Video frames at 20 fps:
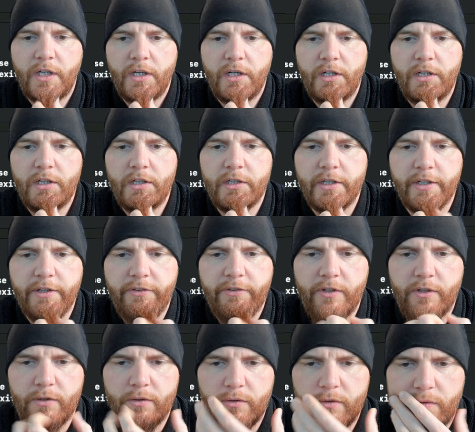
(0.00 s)
All right,
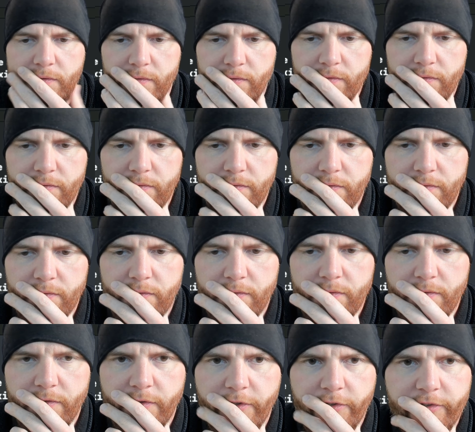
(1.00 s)
so
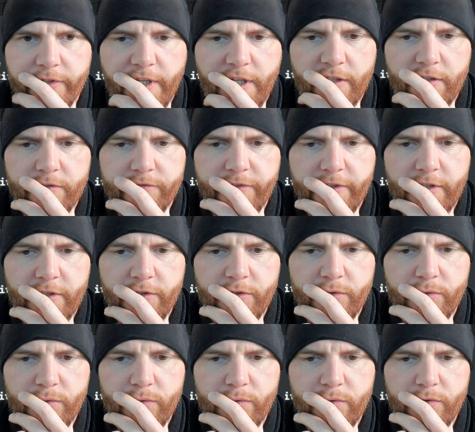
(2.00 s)
standard
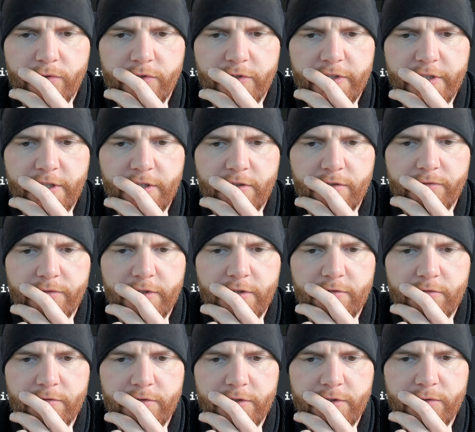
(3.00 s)
value,
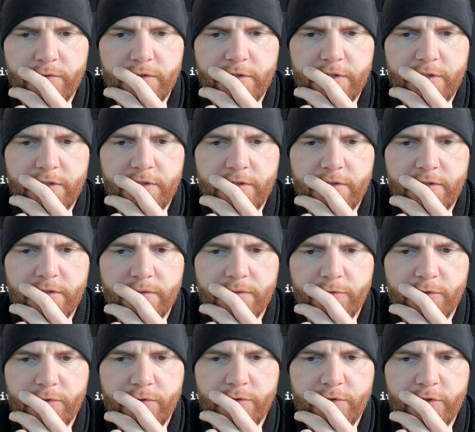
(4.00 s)
and
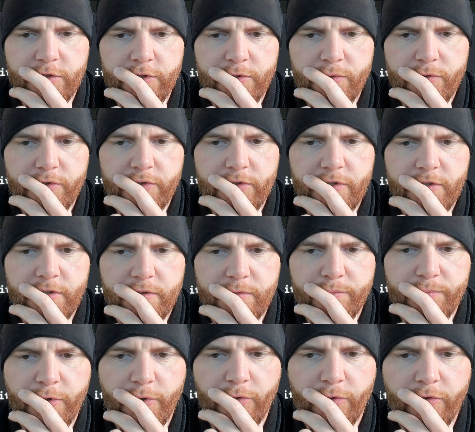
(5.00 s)
I'm going to use the
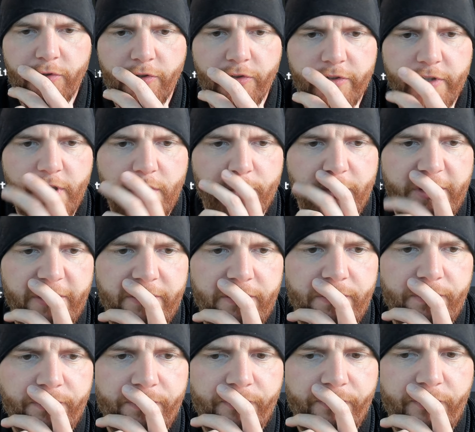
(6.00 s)
Postgres
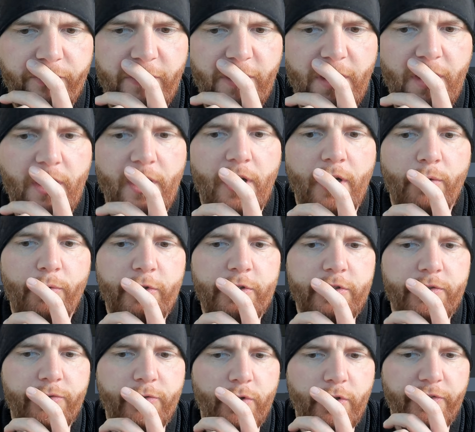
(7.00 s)
database,
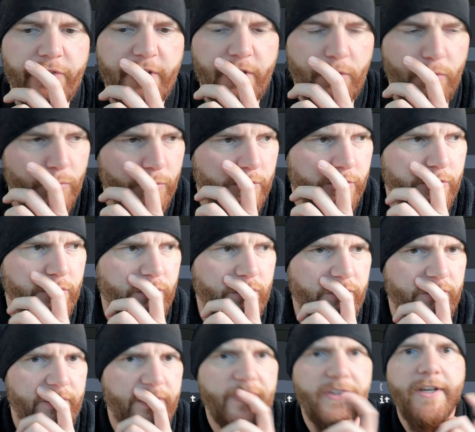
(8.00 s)
which of course I don't want to
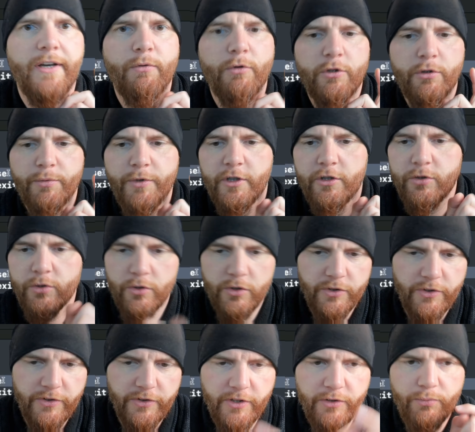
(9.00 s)
use. I want to make
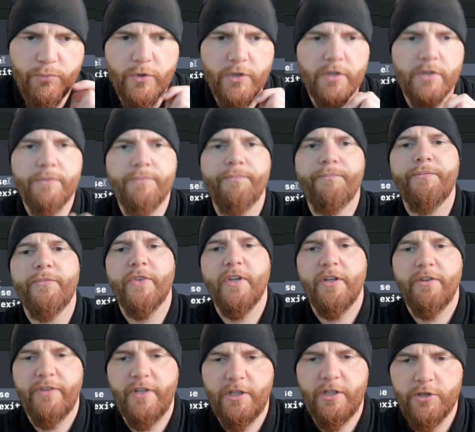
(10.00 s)
sure this one
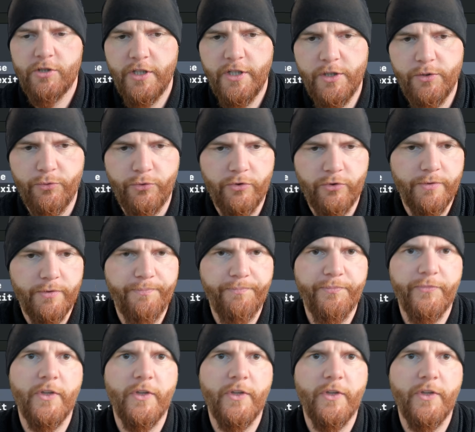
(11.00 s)
is actually used.